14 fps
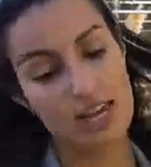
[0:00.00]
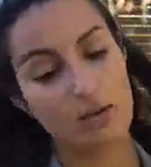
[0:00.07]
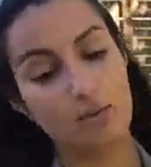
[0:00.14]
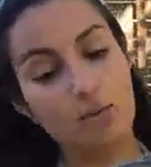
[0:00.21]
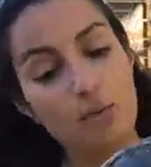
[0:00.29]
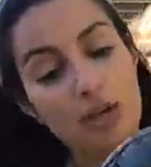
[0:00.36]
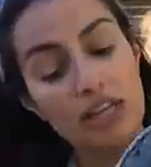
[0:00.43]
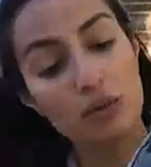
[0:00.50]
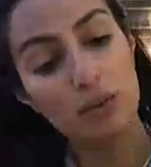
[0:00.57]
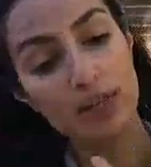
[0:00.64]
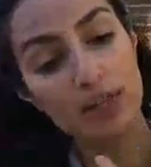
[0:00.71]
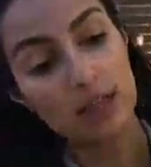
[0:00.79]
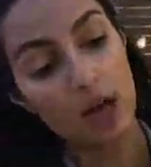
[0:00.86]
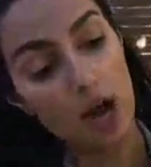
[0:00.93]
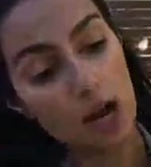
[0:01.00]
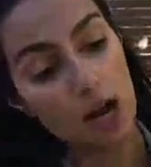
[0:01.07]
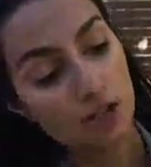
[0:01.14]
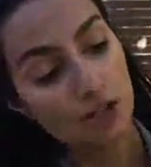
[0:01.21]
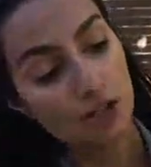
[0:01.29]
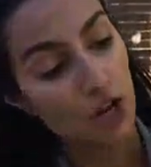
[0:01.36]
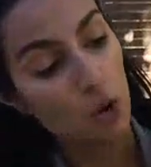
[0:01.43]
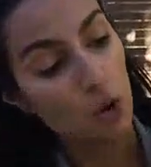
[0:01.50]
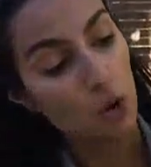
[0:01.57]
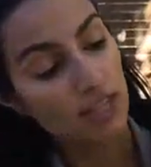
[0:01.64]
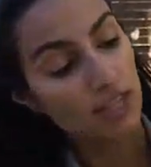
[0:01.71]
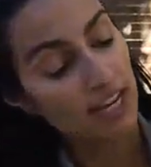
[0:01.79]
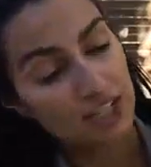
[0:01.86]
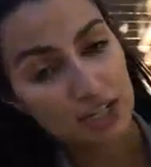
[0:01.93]
they get really, really large.
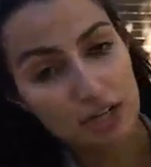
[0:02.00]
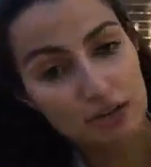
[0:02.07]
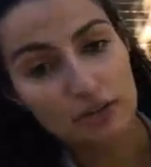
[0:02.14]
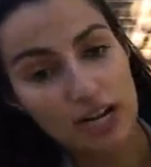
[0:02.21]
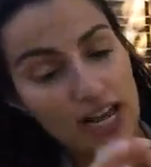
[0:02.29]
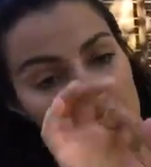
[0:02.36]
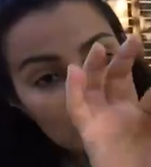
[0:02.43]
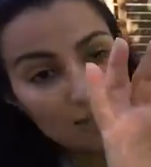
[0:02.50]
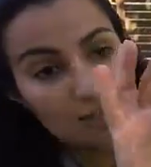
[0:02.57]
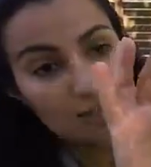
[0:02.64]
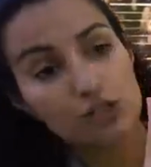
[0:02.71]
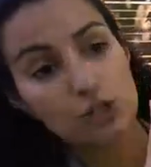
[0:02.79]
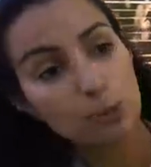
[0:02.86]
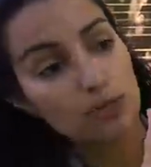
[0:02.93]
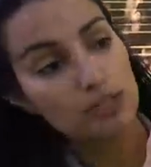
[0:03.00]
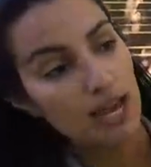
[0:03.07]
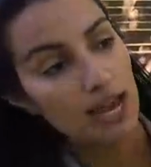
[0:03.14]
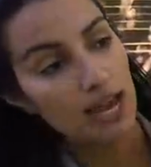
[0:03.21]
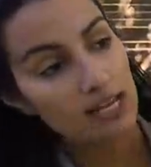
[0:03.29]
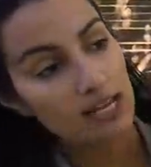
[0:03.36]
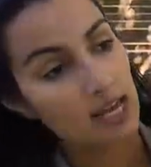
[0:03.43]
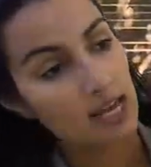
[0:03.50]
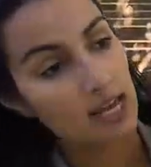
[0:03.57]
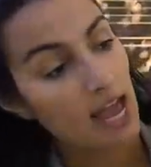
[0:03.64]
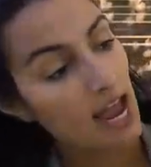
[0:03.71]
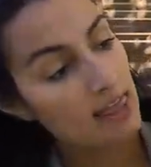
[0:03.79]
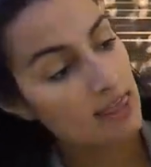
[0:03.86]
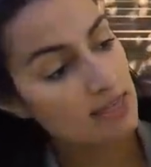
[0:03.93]
When they hatch out of their eggs, they're super tiny,
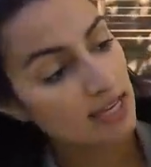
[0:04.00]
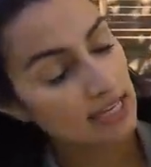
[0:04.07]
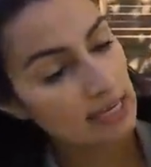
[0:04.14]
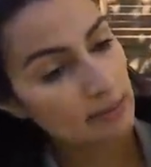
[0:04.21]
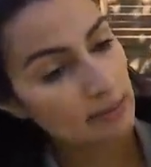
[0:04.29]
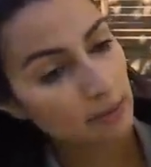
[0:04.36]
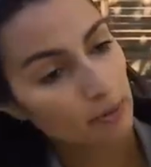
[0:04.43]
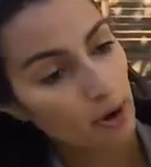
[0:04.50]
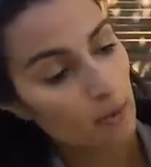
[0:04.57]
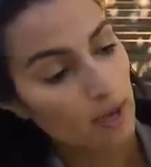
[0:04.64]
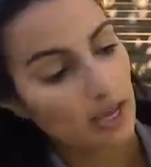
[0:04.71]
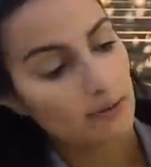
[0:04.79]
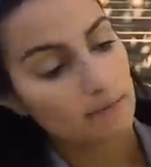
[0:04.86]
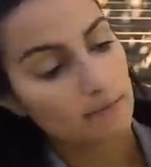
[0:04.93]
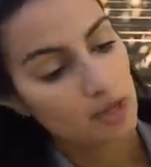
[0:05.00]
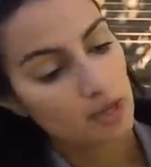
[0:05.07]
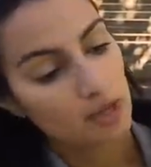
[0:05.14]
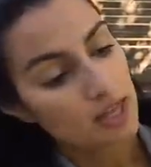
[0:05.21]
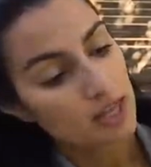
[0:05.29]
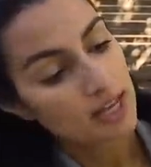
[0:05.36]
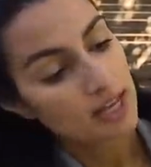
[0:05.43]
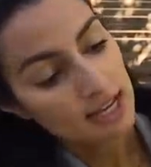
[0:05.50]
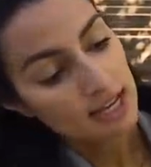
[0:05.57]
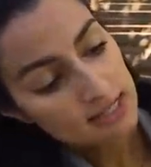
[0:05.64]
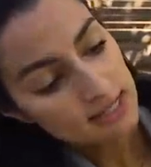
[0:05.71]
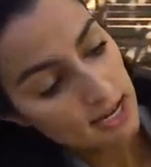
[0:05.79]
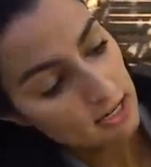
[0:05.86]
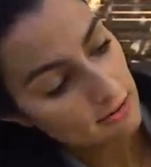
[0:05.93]
and then they keep growing. The
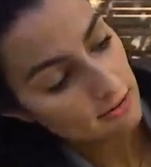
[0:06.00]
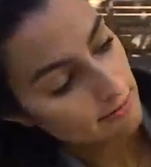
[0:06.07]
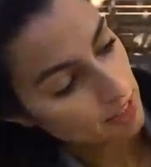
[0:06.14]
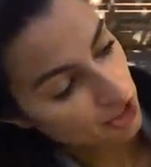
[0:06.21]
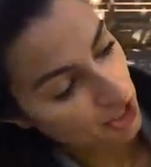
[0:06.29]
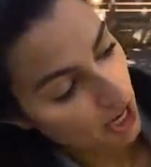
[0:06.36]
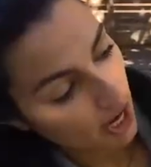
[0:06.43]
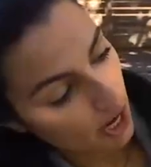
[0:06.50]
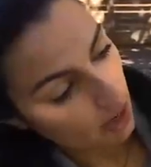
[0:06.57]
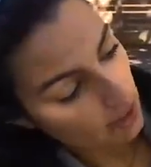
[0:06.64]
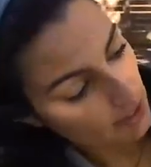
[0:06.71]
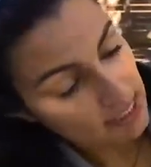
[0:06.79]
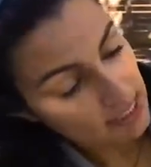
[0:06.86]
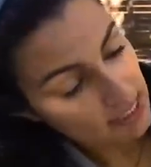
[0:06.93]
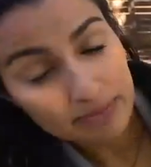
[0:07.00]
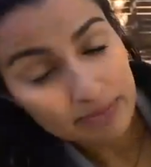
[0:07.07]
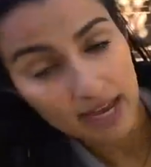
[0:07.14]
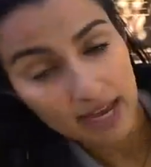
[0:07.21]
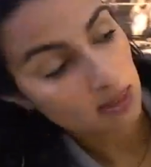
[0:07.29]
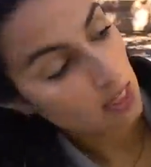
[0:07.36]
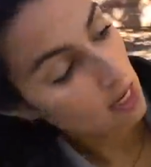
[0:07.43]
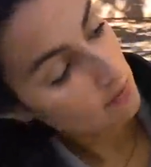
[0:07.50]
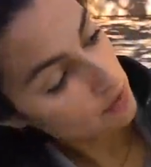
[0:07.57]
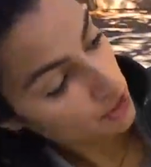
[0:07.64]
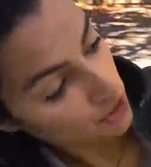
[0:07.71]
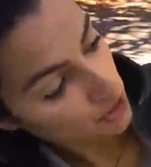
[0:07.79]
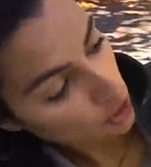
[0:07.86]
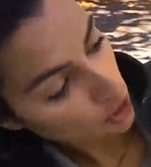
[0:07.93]
inside of the shell is something I love
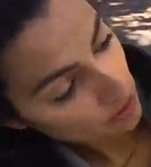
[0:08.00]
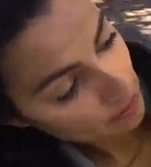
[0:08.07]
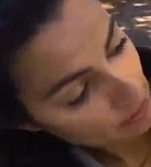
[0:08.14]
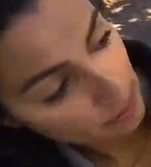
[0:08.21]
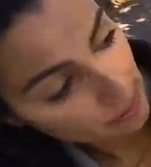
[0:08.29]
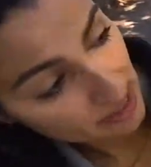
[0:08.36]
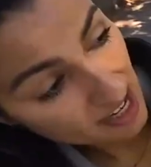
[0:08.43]
to show people